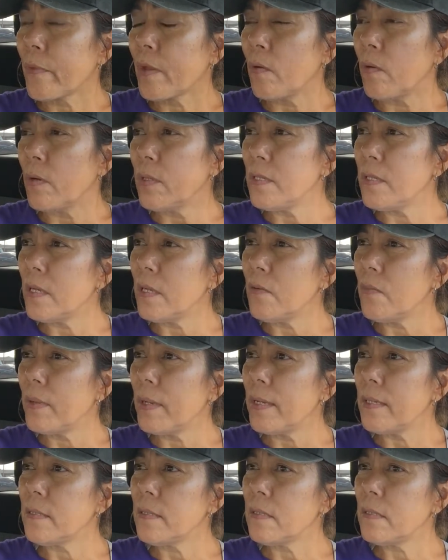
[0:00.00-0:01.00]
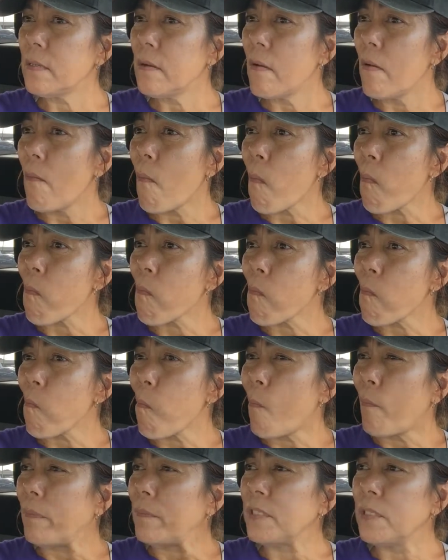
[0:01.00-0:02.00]
what's the other place?
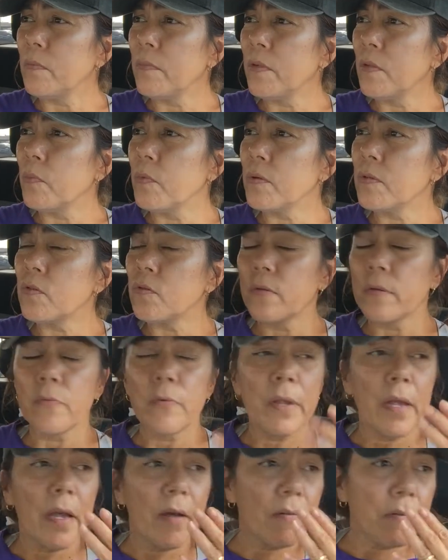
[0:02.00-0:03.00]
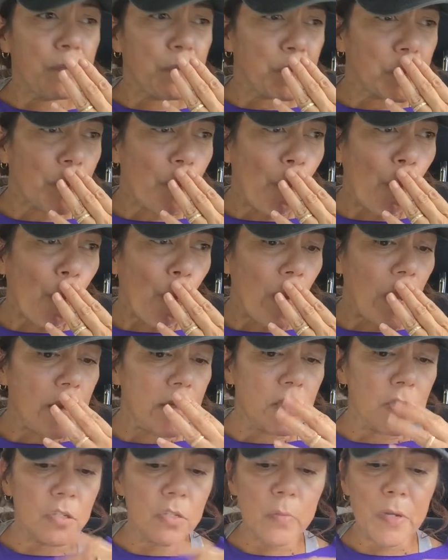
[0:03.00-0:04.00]
Some other bookstore that we have.
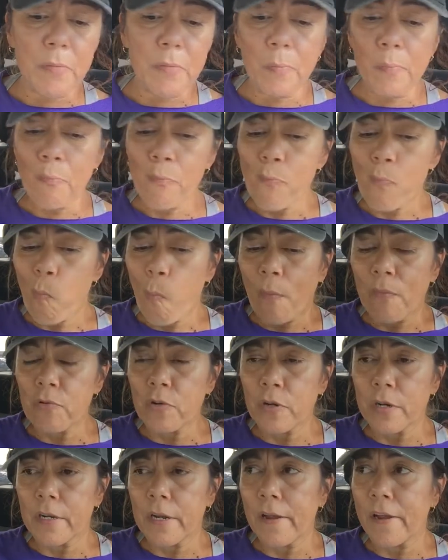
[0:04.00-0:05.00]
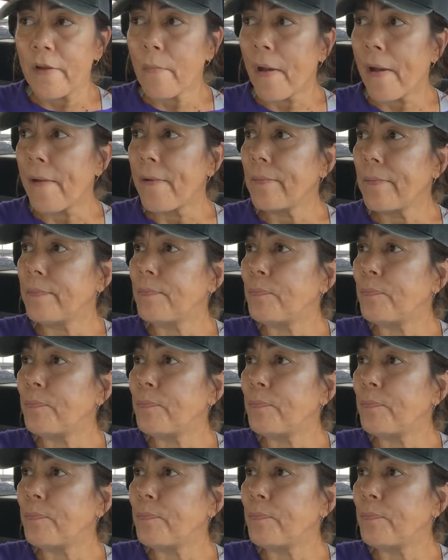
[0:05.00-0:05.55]
Excuse me. I'm trying to eat my